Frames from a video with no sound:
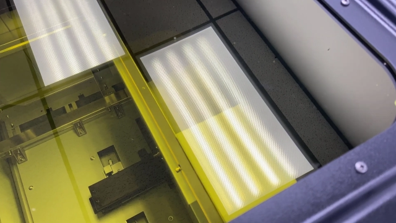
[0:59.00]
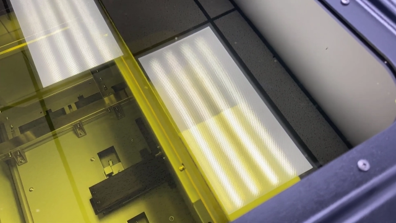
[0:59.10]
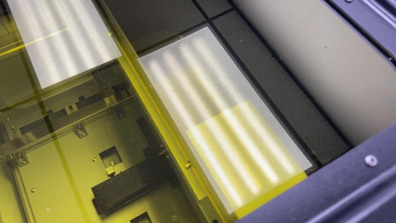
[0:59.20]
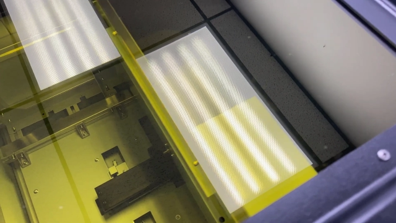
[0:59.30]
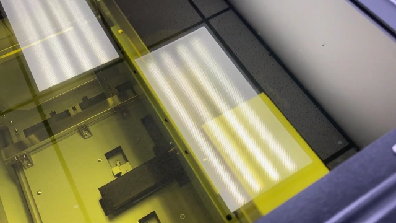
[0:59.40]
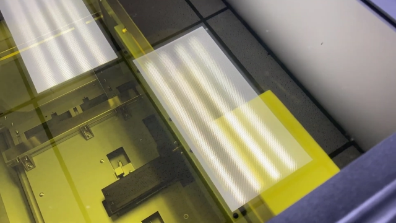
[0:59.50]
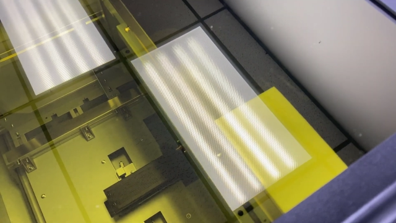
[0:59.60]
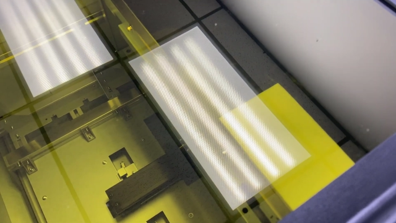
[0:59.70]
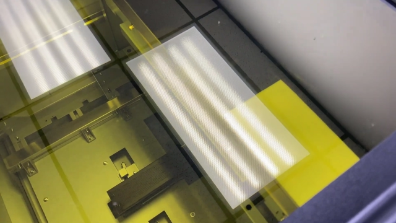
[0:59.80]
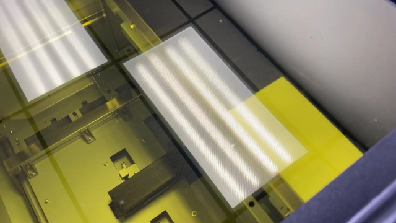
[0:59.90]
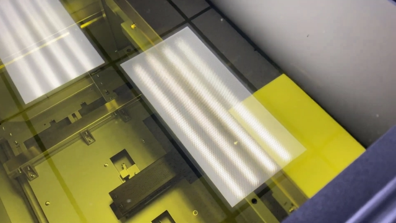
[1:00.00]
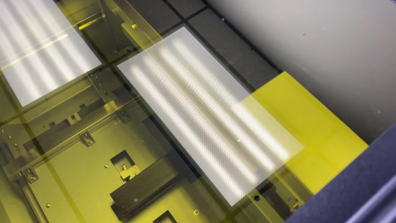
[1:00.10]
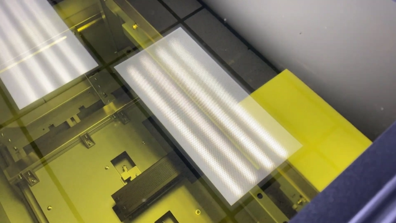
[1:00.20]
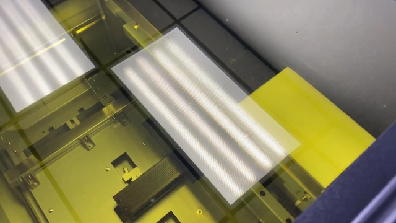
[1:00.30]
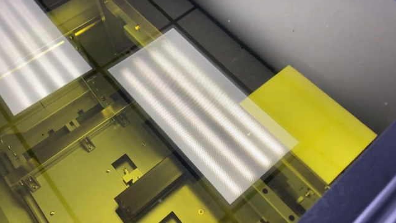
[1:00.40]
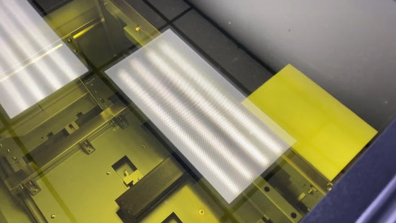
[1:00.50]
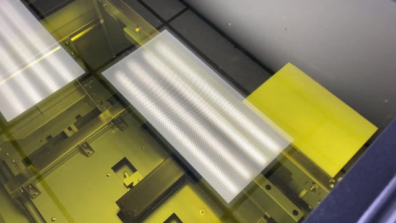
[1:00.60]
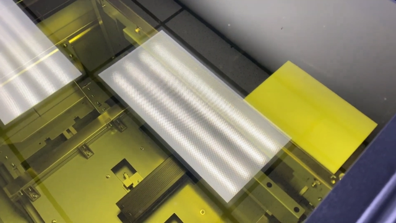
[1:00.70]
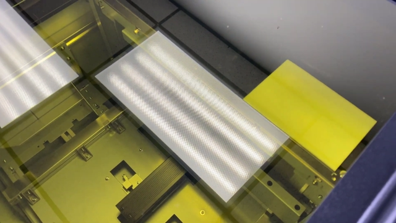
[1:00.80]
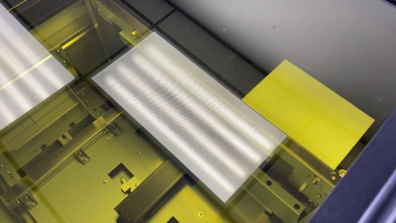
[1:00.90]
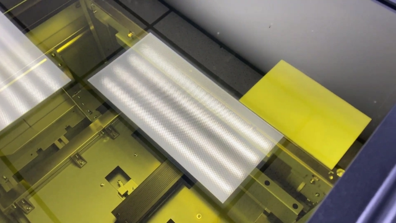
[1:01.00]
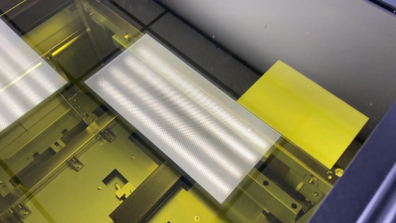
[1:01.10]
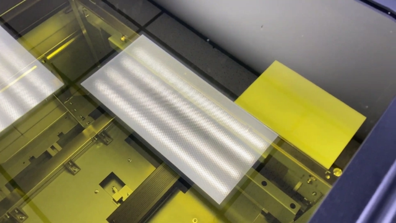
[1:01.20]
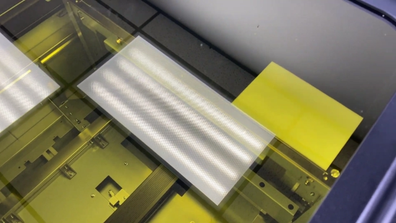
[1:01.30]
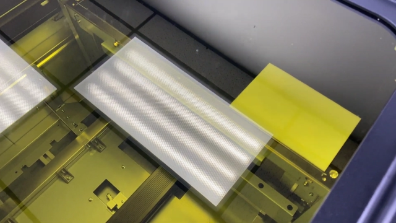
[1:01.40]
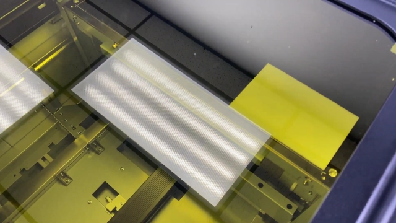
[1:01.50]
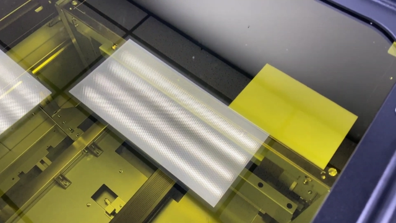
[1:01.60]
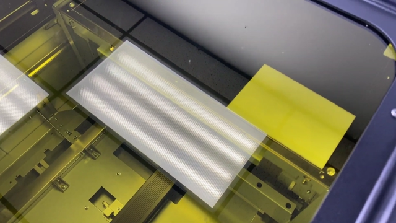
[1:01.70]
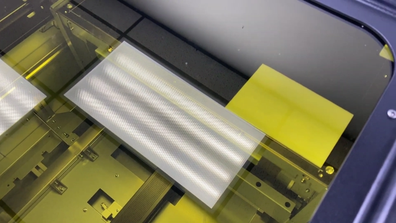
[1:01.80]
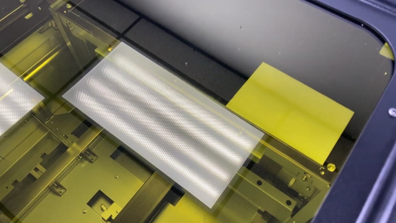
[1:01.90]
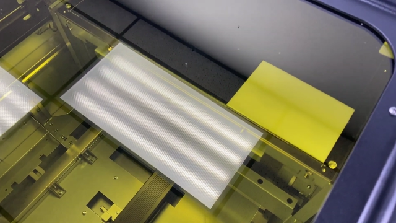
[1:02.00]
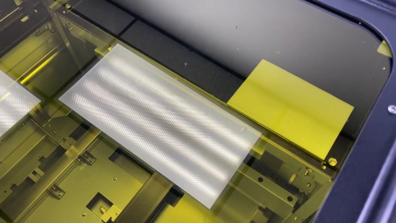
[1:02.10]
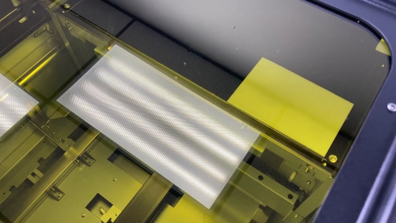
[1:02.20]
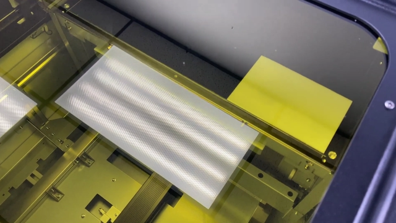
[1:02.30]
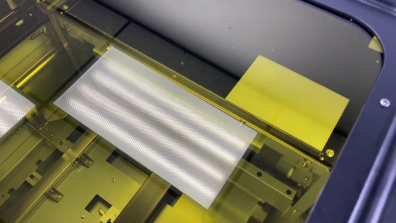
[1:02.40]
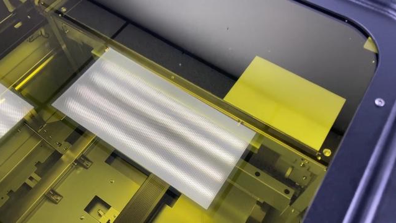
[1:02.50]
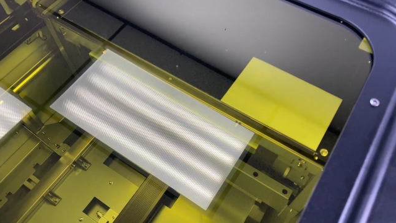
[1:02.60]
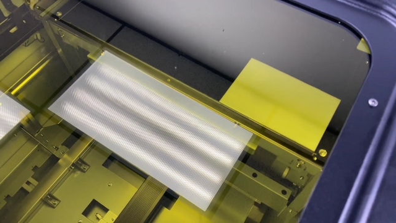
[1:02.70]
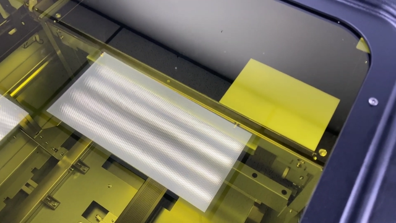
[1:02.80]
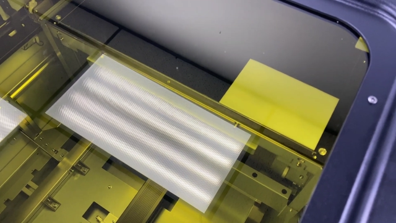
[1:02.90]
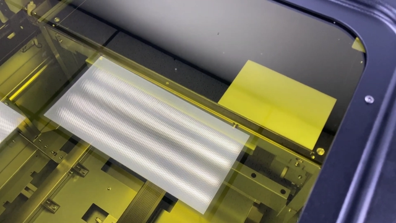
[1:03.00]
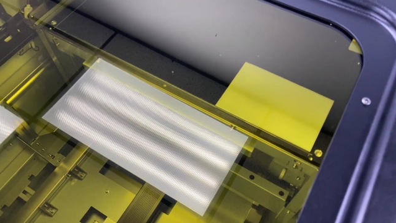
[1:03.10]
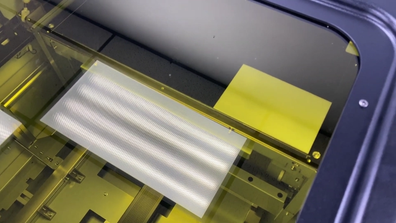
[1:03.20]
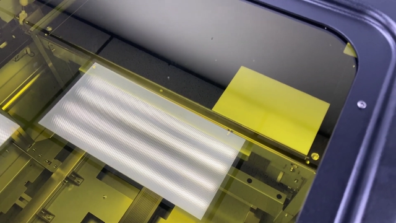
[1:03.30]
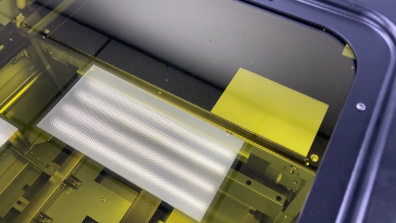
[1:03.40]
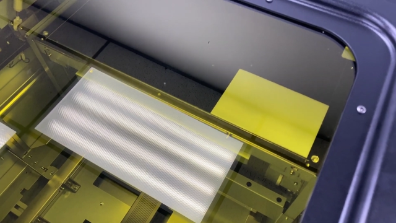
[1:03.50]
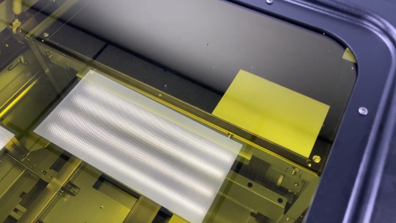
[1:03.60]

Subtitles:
No face is visible, so there are no lips to read.